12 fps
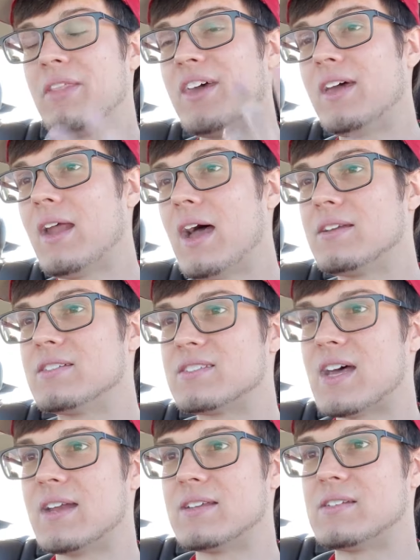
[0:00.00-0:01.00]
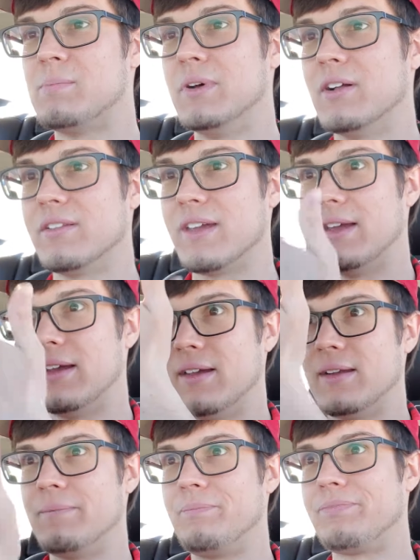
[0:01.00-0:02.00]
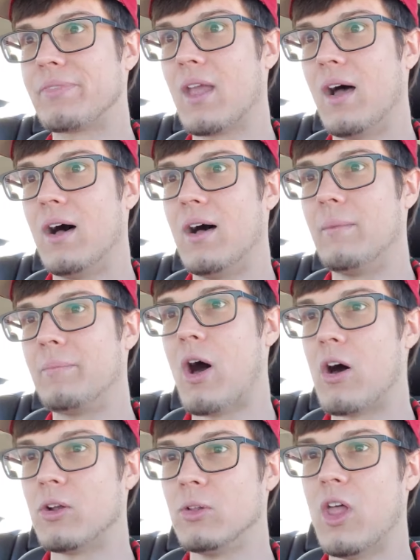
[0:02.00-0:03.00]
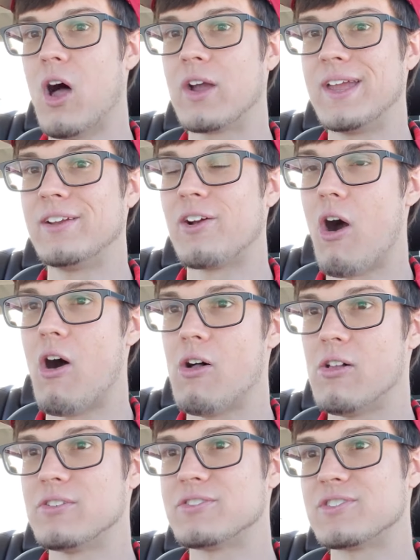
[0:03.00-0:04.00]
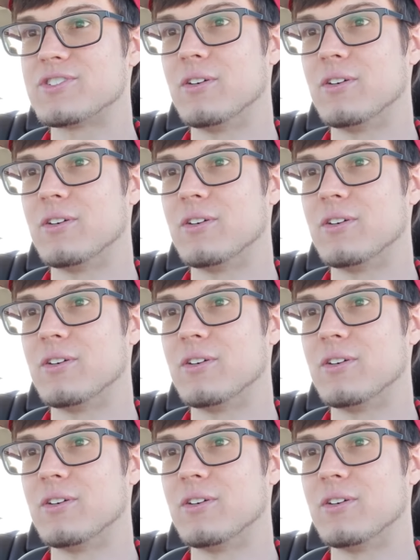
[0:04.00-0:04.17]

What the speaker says: then I decided to build in auto-logging calls,